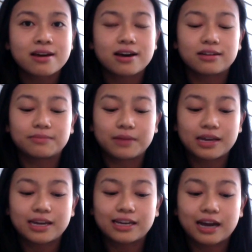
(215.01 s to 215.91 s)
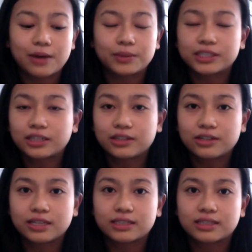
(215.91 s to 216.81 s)
And I will tell y'all
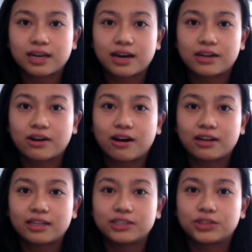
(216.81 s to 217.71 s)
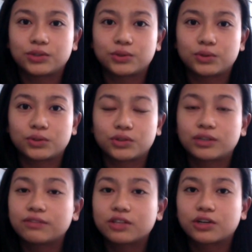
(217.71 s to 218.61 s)
this, I got into
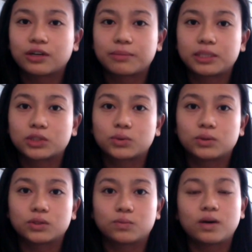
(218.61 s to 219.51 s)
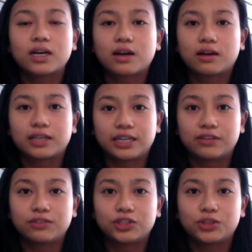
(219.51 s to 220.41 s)
3 of the Caribbean schools. 1 I got an
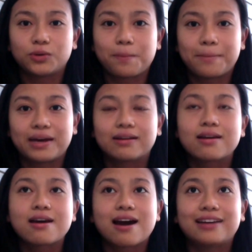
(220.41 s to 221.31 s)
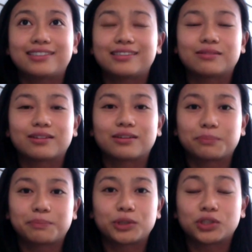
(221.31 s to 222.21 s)
interview to, but I didn't
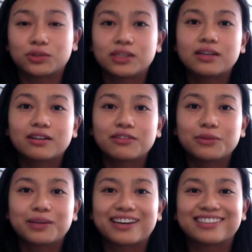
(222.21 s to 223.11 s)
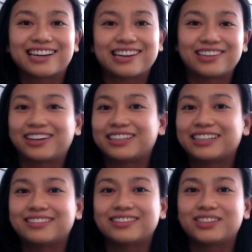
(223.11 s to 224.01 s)
pursue the interview because I had gotten
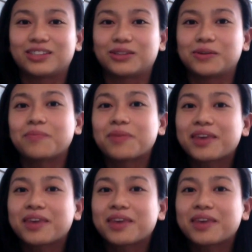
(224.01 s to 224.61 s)
into